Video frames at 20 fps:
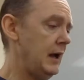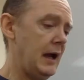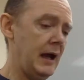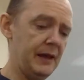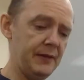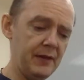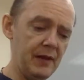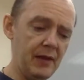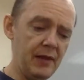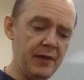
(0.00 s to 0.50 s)

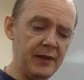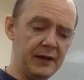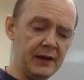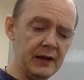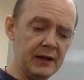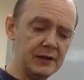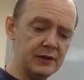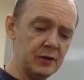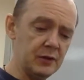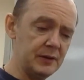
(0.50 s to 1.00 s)
And the other thing
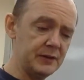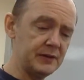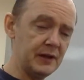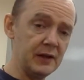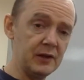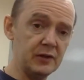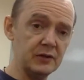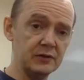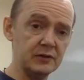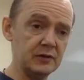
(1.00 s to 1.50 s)
I do is I
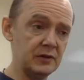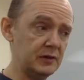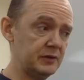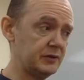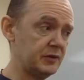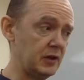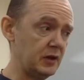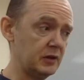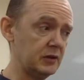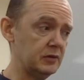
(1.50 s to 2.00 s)
use
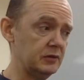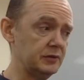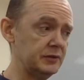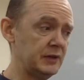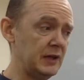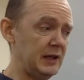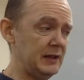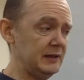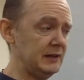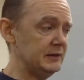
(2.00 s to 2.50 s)
circles.
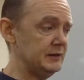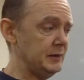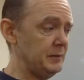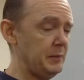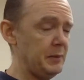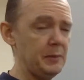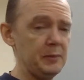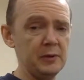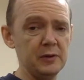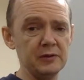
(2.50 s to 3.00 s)
Now, some
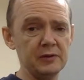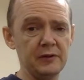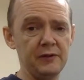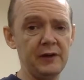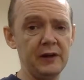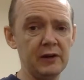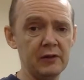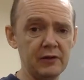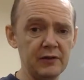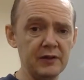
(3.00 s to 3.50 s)
people use a
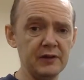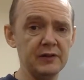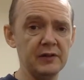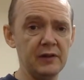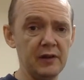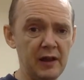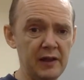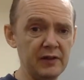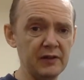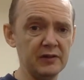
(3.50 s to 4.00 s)
finger
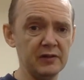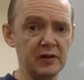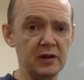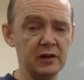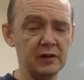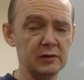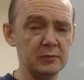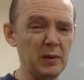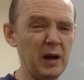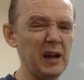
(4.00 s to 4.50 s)
in the
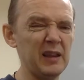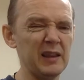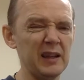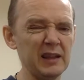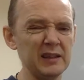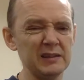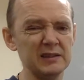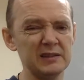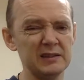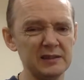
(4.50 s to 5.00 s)
circle, but I
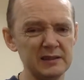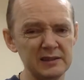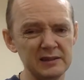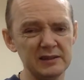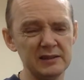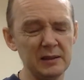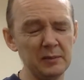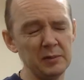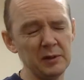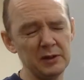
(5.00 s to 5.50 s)
think
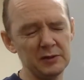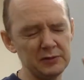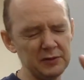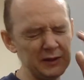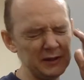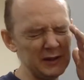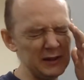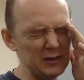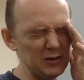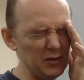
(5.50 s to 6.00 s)
some
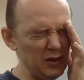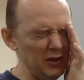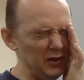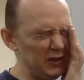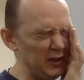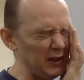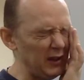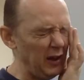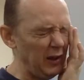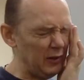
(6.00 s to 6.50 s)
countries it's rude,
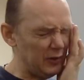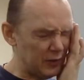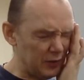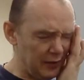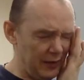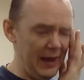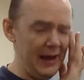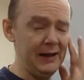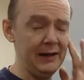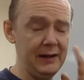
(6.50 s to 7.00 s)
so don't do
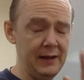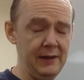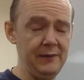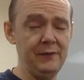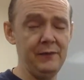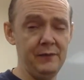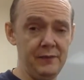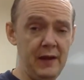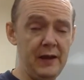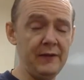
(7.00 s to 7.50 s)
that if
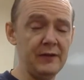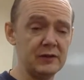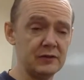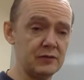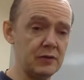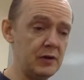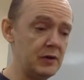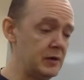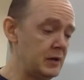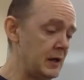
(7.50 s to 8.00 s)

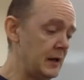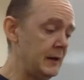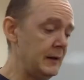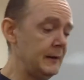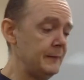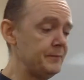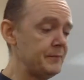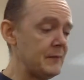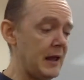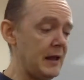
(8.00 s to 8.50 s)
it's rude.
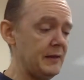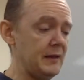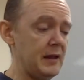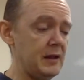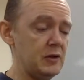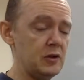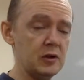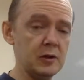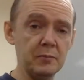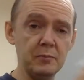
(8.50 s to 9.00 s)
And
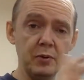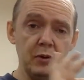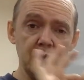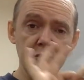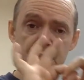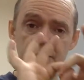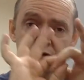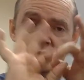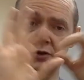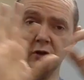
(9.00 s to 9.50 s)
then you can
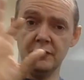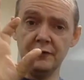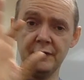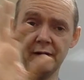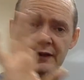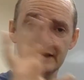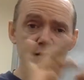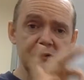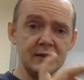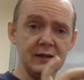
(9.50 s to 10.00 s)
put two
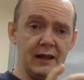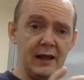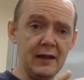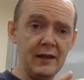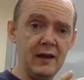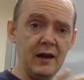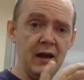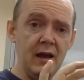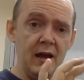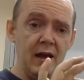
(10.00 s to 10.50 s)
fingers
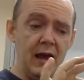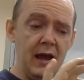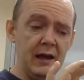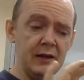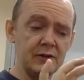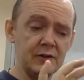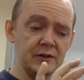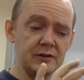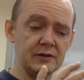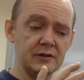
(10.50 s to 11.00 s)
together
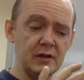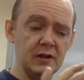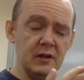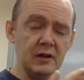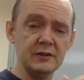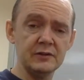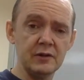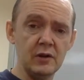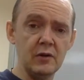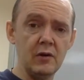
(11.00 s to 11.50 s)
and just,
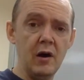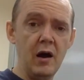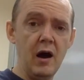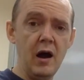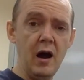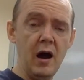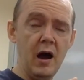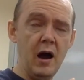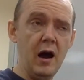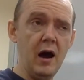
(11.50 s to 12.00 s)
so
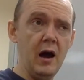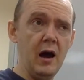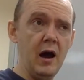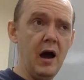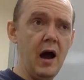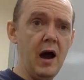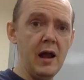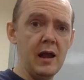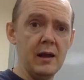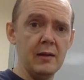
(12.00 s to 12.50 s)

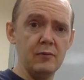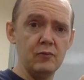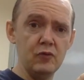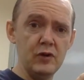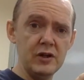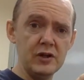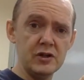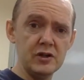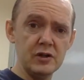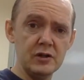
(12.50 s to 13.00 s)
I am
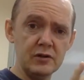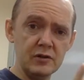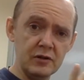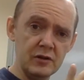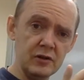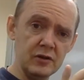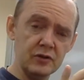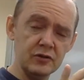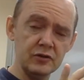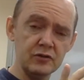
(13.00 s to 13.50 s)
Richard,
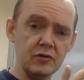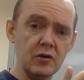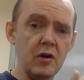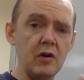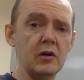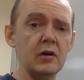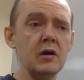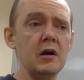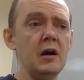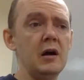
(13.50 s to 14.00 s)

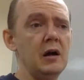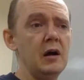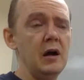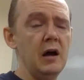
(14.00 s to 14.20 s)
strong.